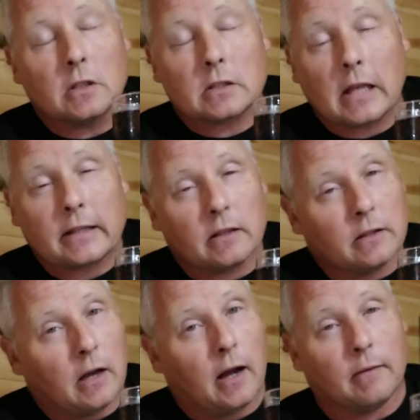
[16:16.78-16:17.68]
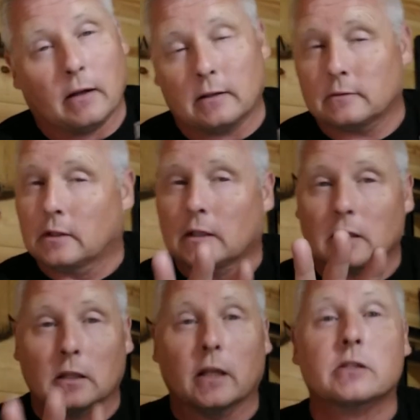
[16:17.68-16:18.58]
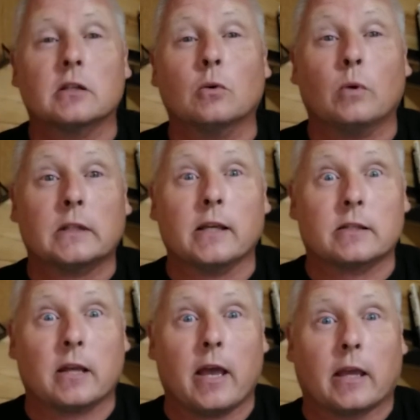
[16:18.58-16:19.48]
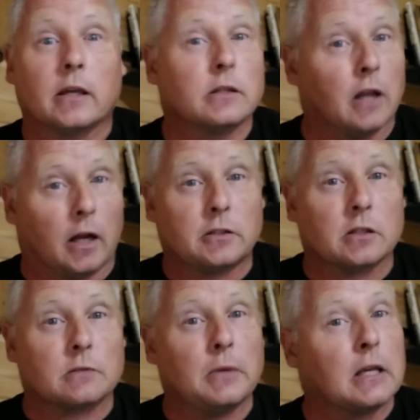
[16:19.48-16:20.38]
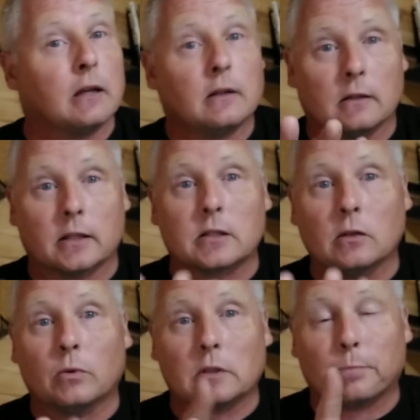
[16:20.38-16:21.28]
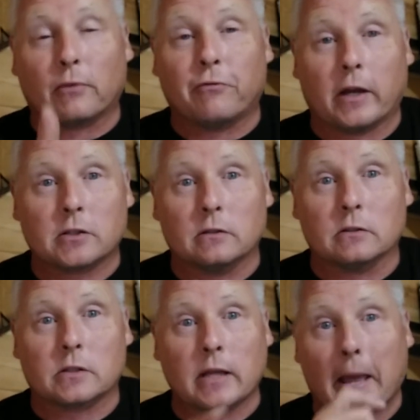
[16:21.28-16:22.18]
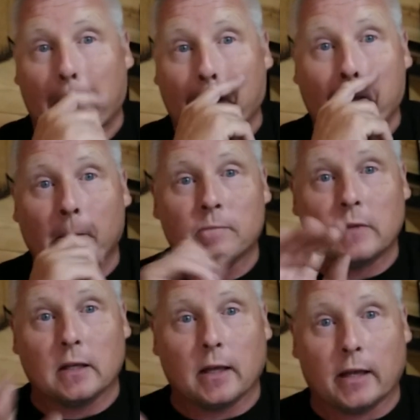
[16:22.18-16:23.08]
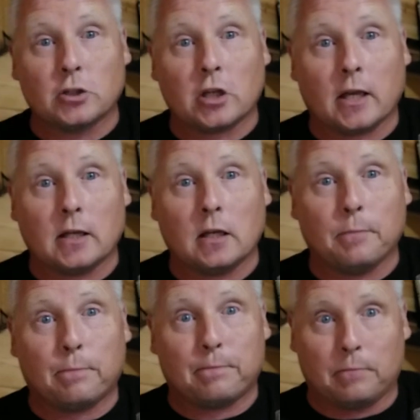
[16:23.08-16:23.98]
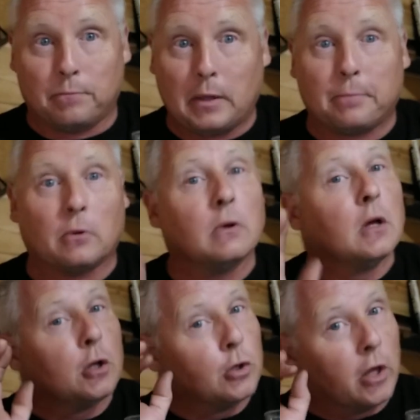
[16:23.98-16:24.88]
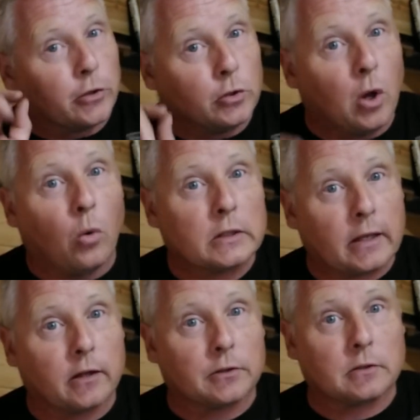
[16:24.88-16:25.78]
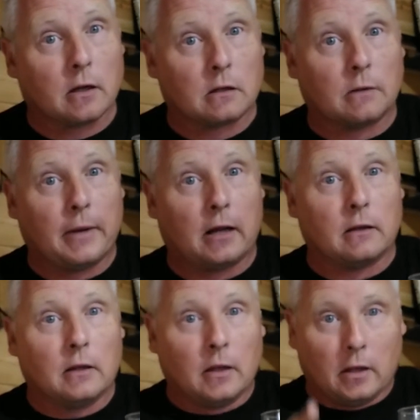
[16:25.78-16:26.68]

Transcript: just like I, Listen to what they say. It's not just me. Listen to what the professionals say. The educated people, they know what the hell they're talking about.